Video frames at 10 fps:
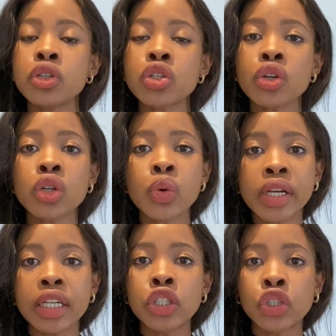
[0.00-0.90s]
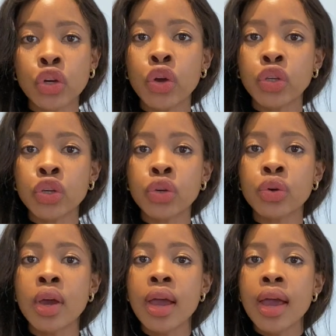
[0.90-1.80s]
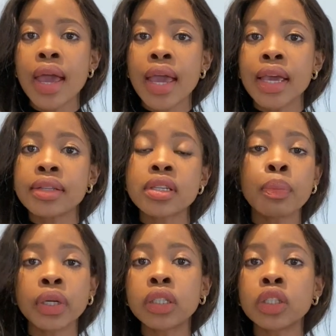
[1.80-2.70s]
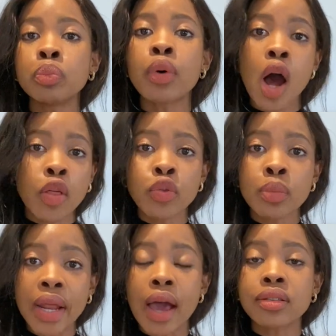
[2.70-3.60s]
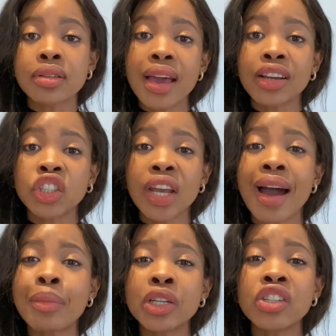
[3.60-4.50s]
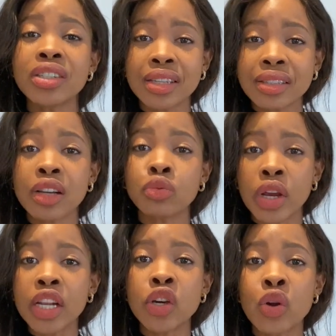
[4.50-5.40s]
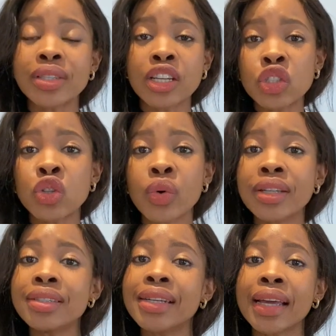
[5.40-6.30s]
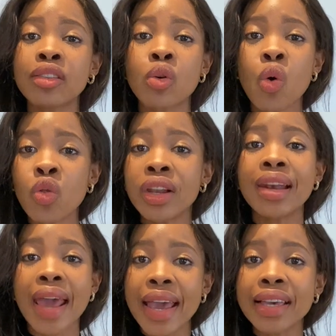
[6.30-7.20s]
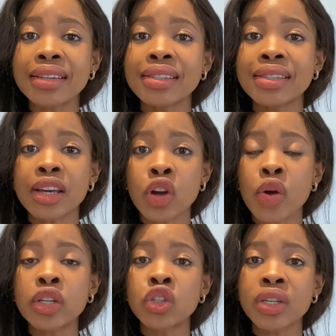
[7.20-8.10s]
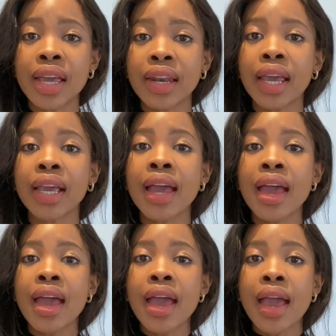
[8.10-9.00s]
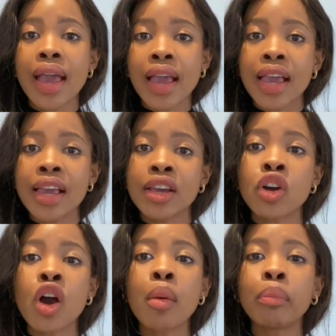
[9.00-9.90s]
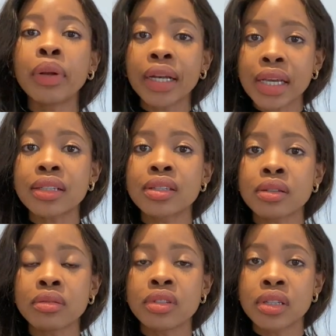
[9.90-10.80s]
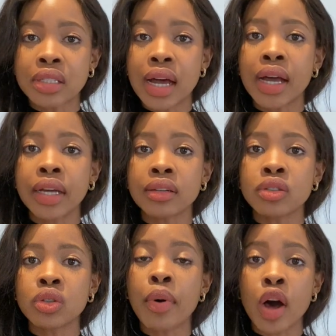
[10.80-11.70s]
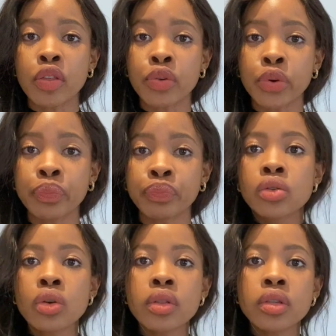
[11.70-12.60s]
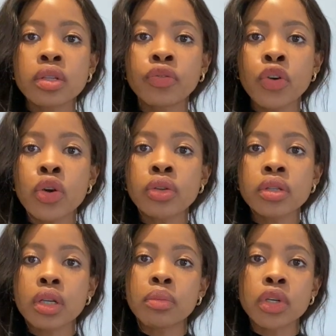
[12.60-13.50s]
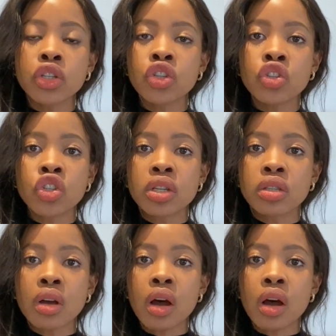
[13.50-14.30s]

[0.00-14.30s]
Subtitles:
just going to quickly show you a typical bathroom layout and actually how much detail really goes into it and like all the layers that go into getting a complete designed bathroom. So this first image is just